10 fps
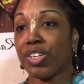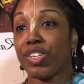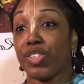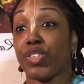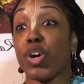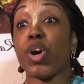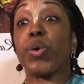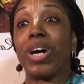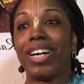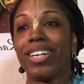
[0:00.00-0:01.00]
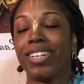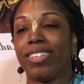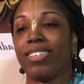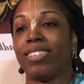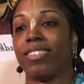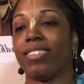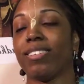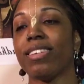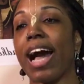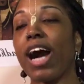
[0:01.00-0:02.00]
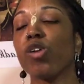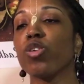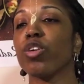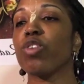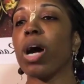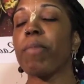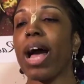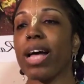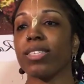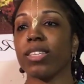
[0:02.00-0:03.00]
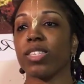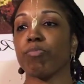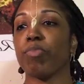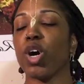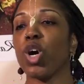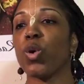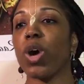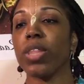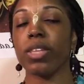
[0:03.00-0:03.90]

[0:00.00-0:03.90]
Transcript: So now Lord Ram has this bow